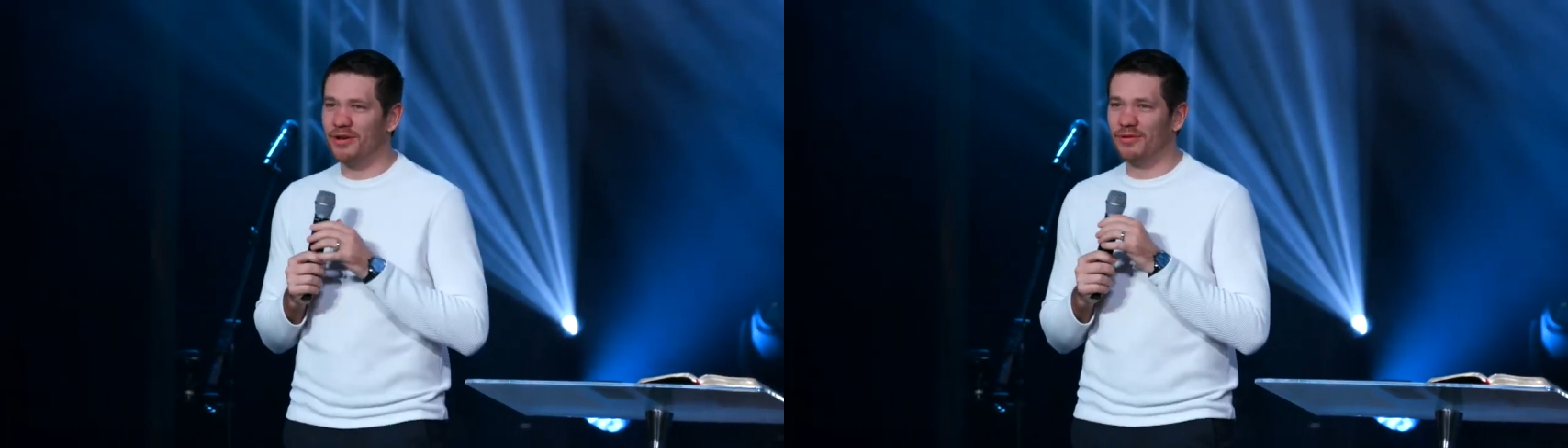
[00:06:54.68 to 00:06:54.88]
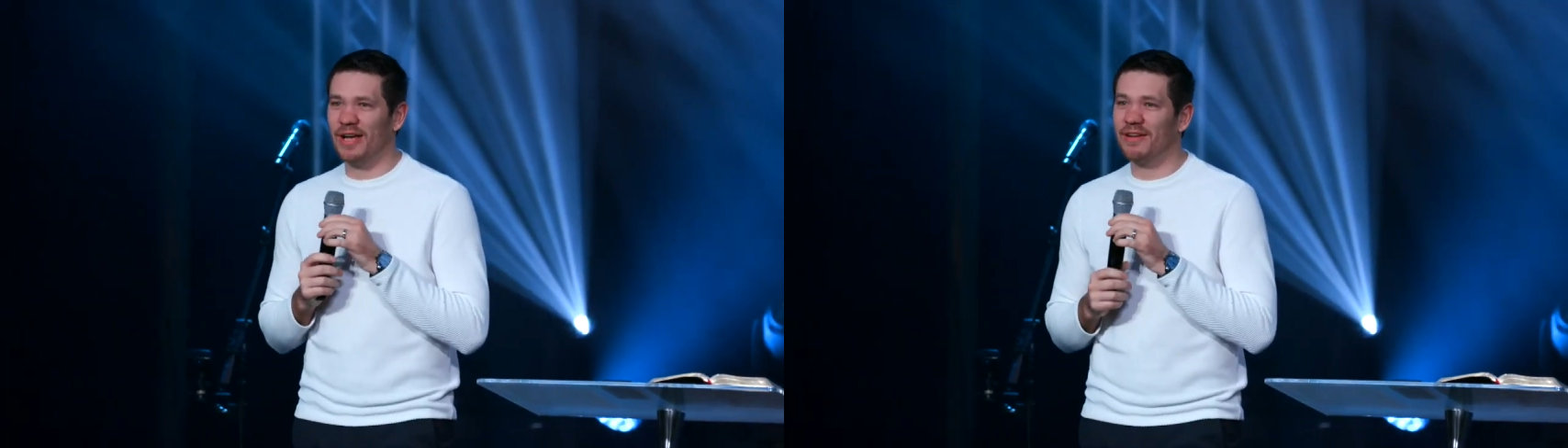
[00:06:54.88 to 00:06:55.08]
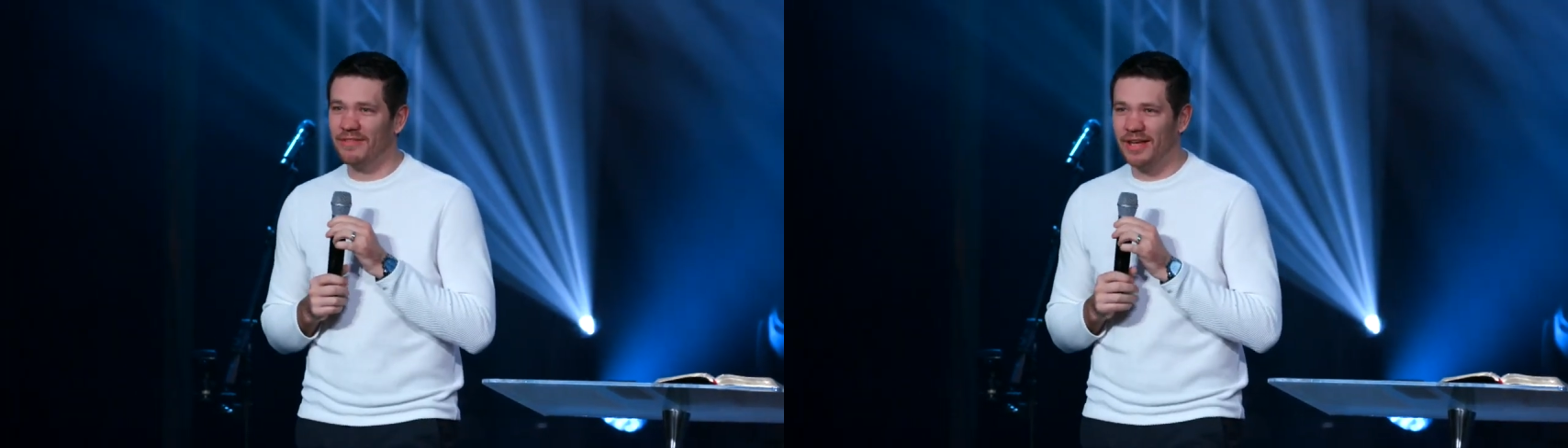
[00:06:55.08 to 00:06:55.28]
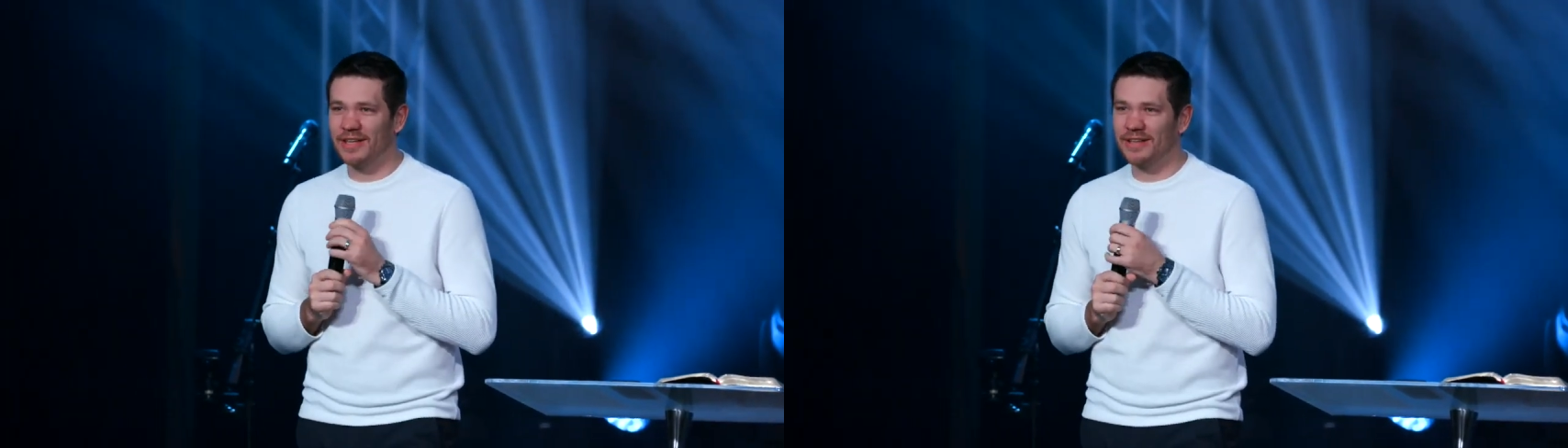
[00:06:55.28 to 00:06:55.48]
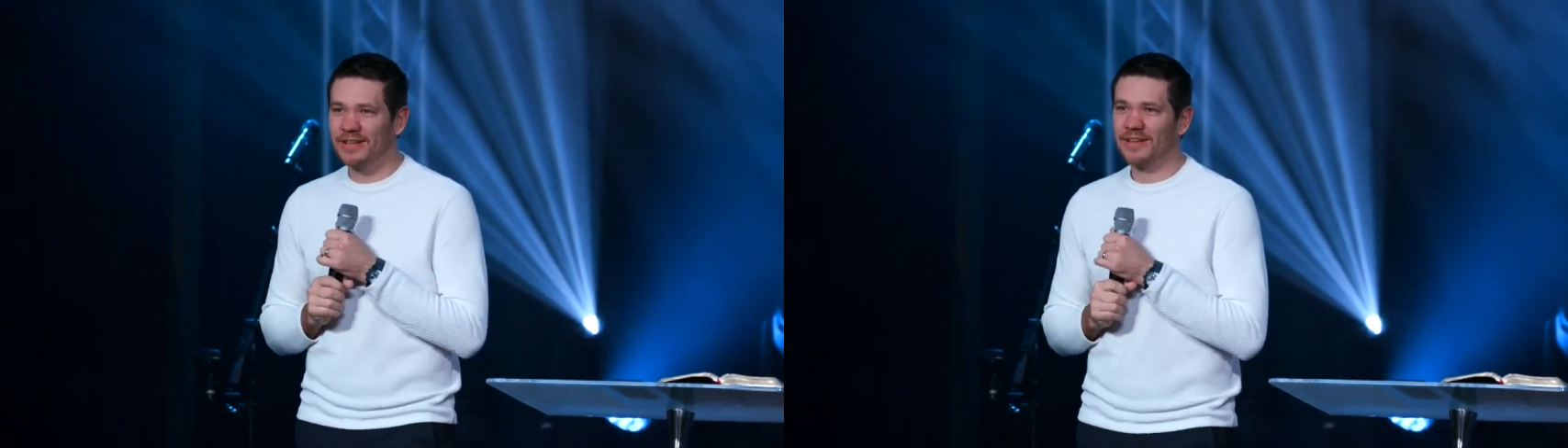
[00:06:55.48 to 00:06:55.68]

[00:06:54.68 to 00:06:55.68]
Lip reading: I don't have that.